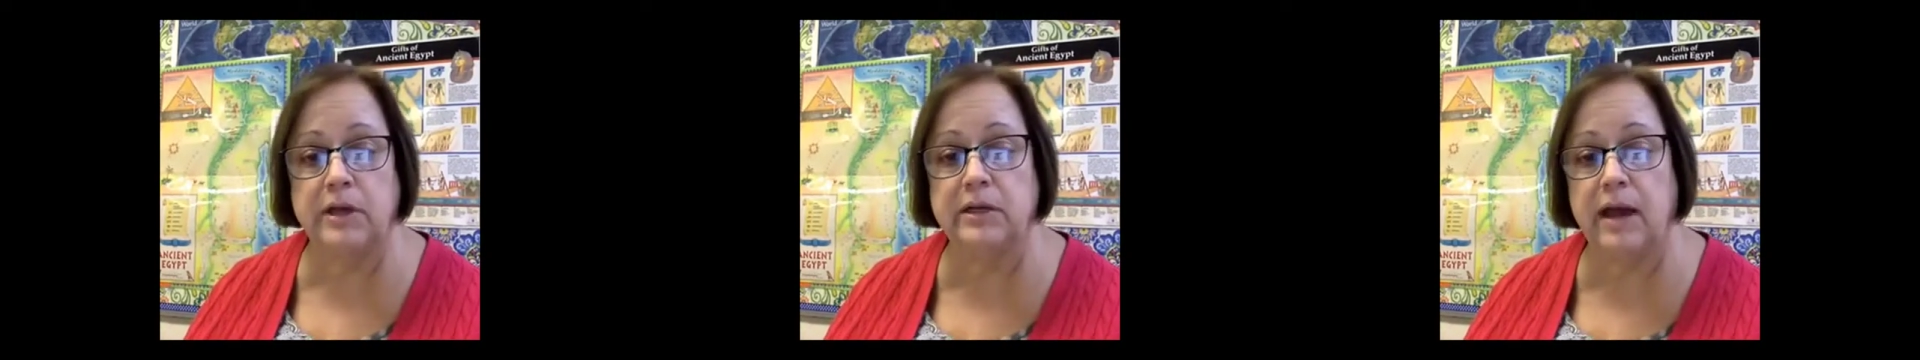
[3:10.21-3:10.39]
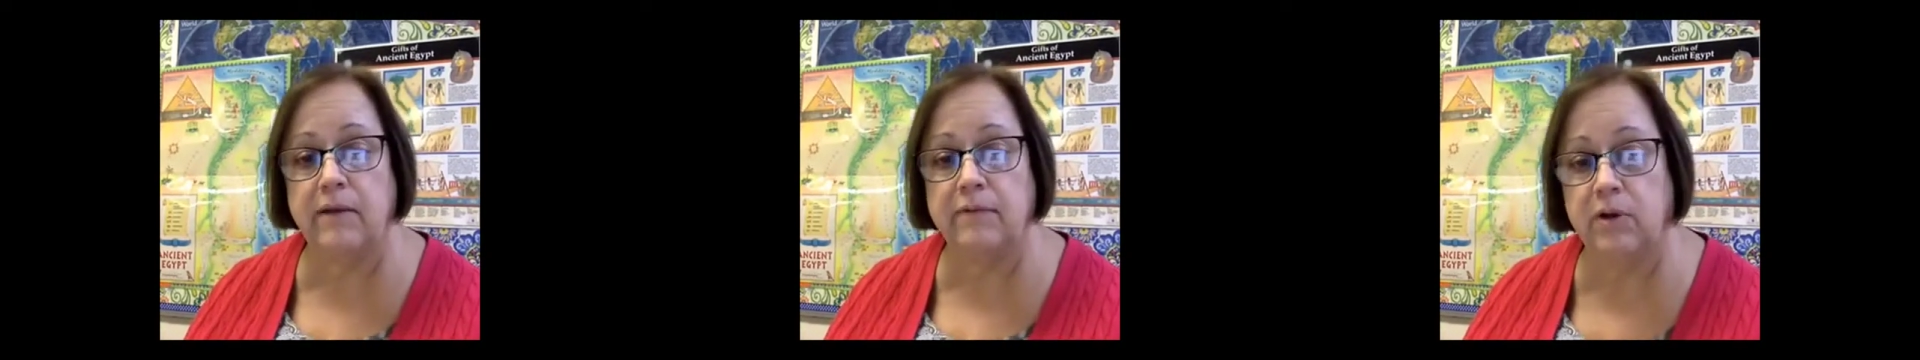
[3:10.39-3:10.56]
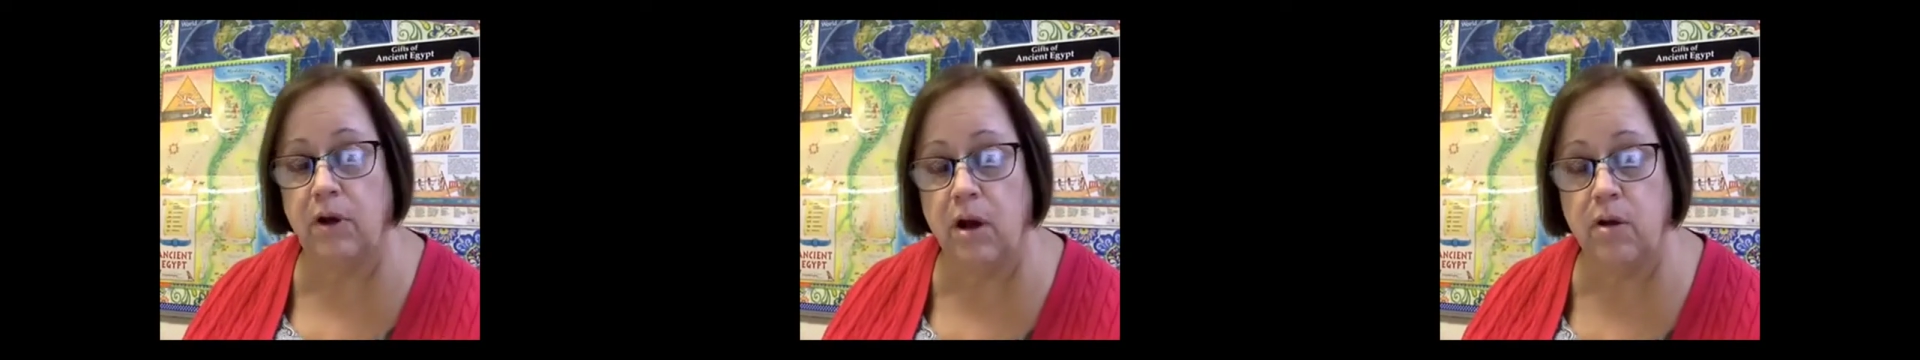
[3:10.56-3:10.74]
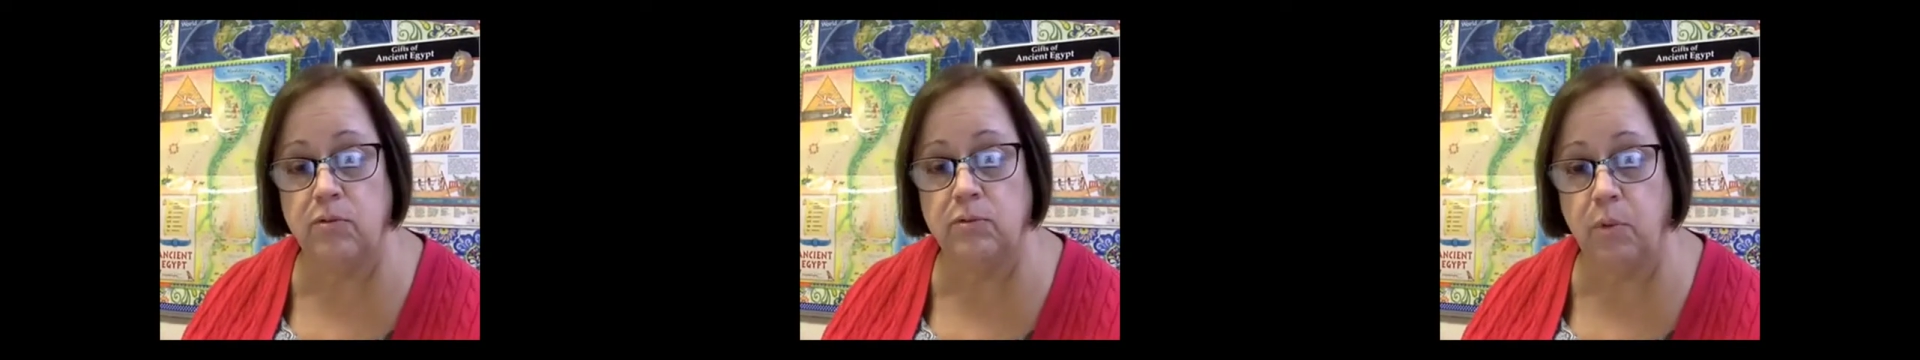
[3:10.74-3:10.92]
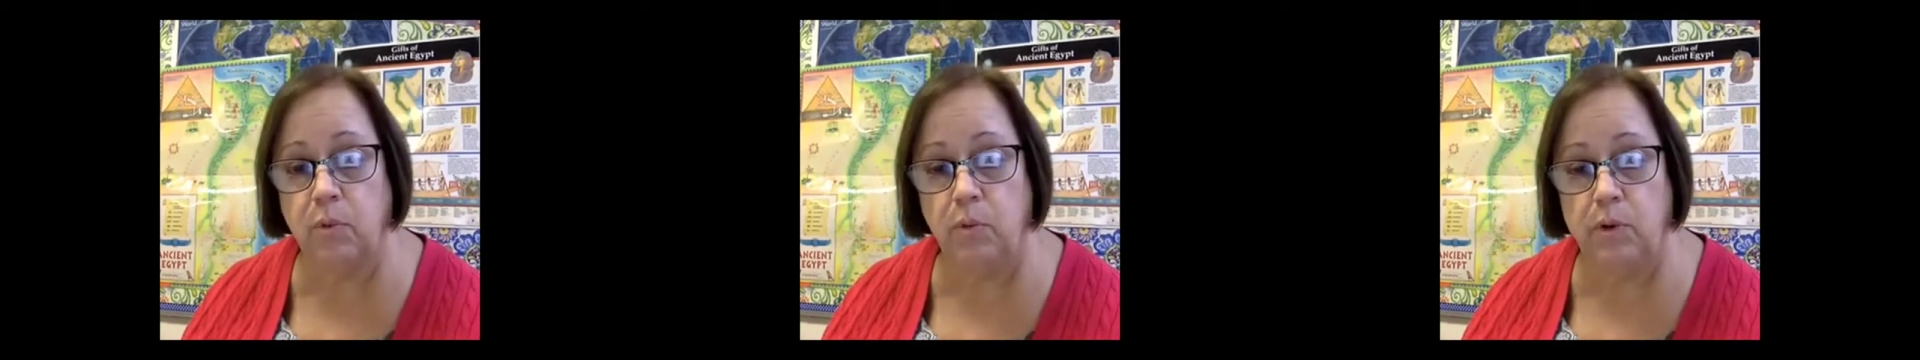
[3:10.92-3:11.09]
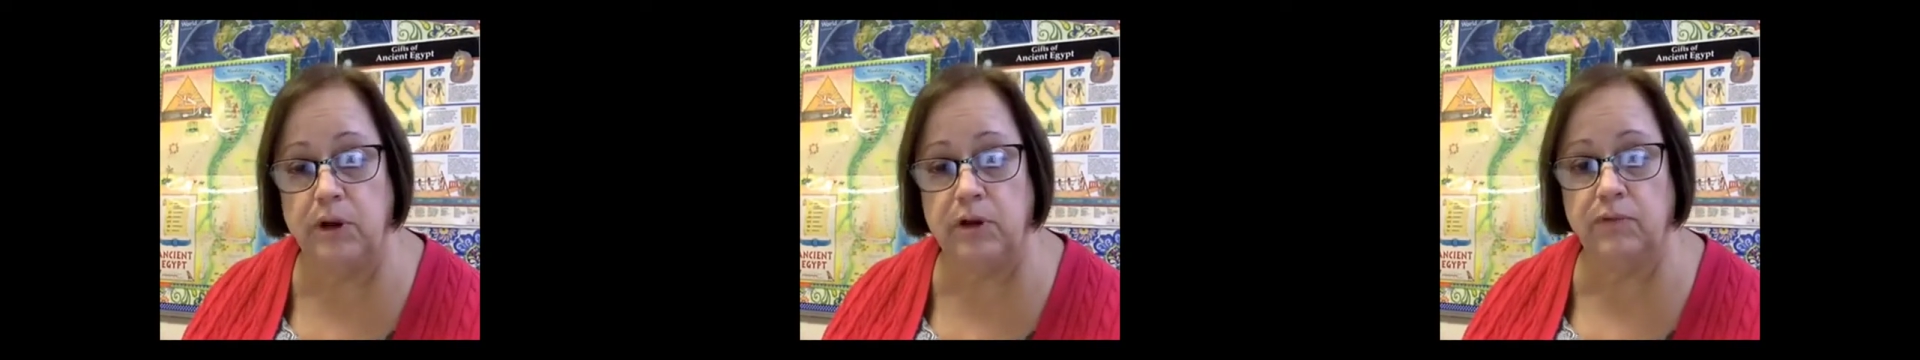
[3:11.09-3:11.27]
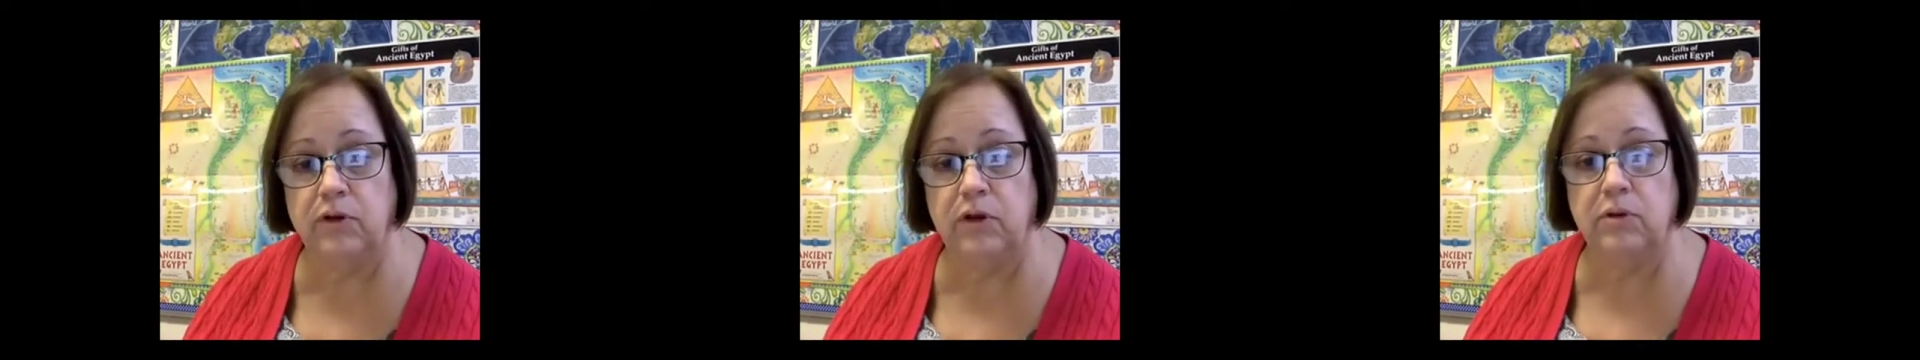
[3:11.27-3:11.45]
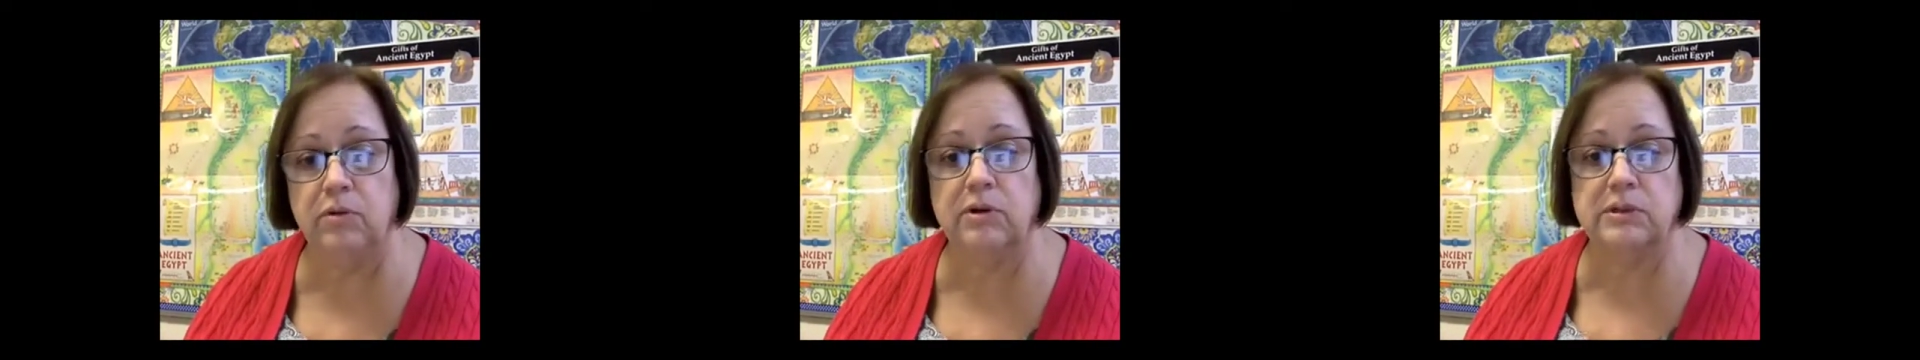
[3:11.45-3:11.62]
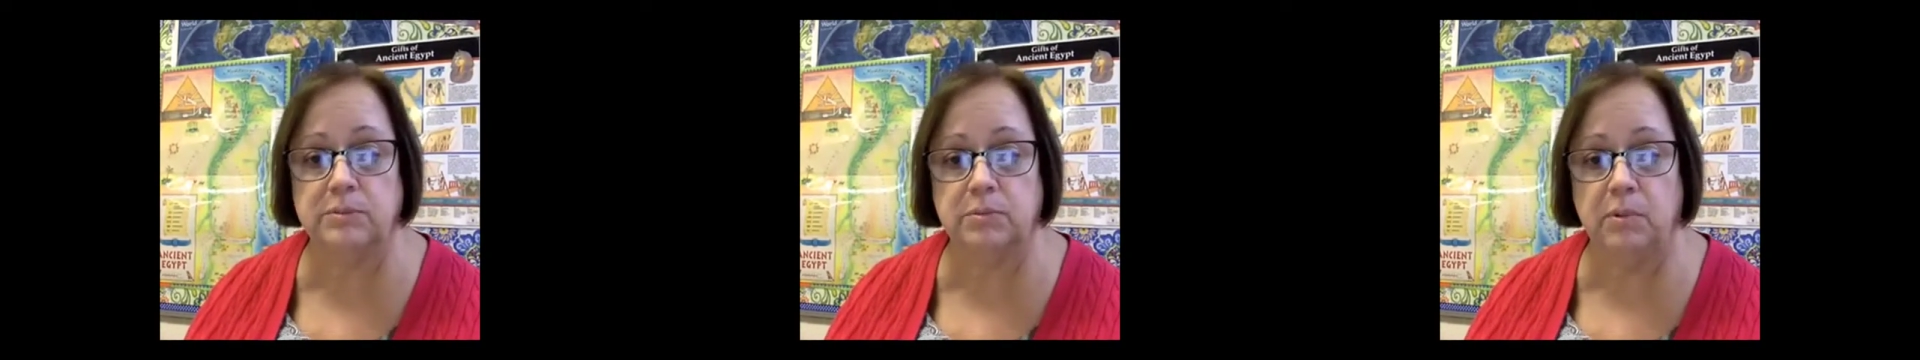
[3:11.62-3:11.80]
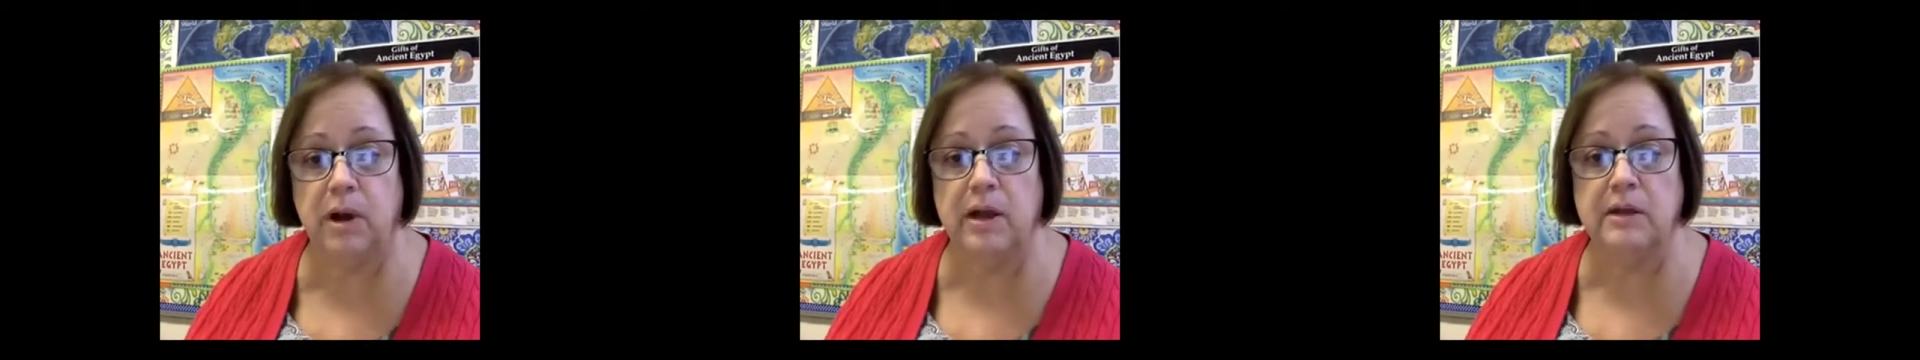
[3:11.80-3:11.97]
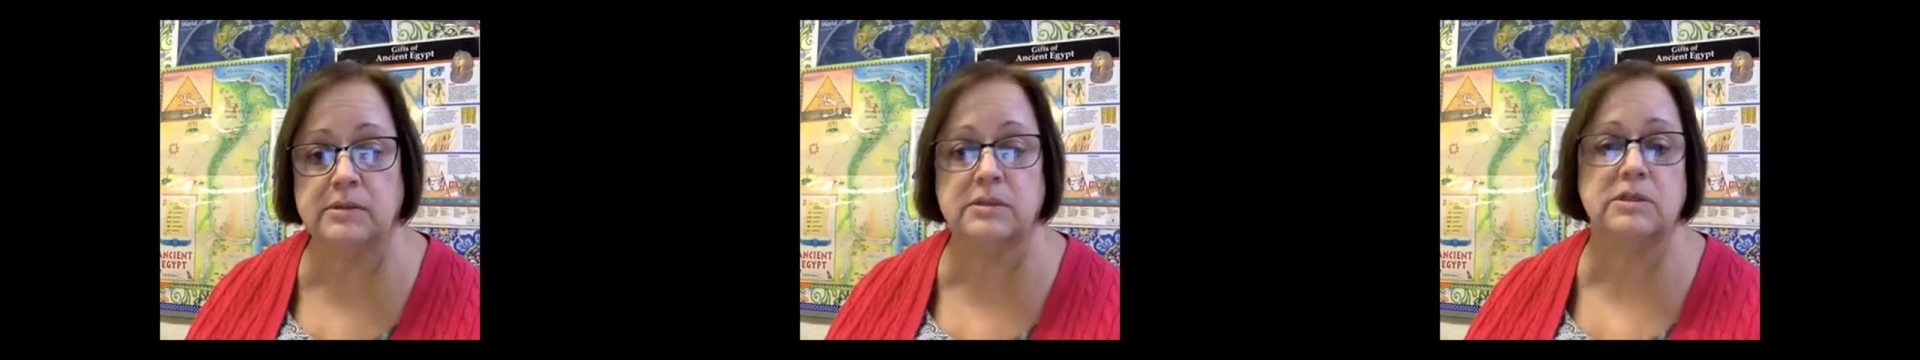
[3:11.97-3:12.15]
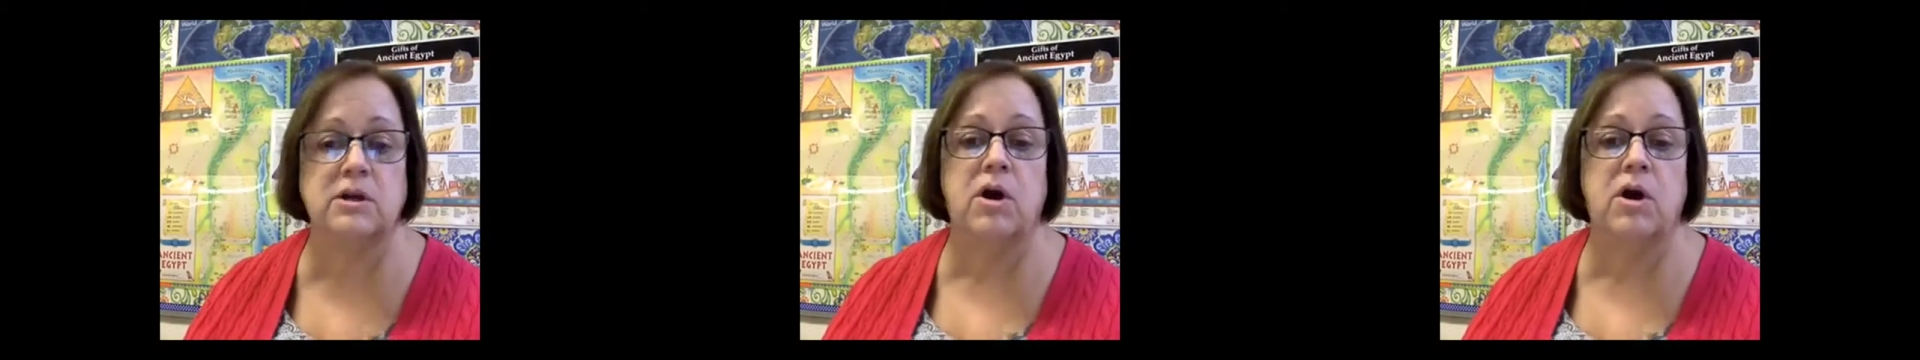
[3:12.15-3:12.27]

to have their own point of view expressed,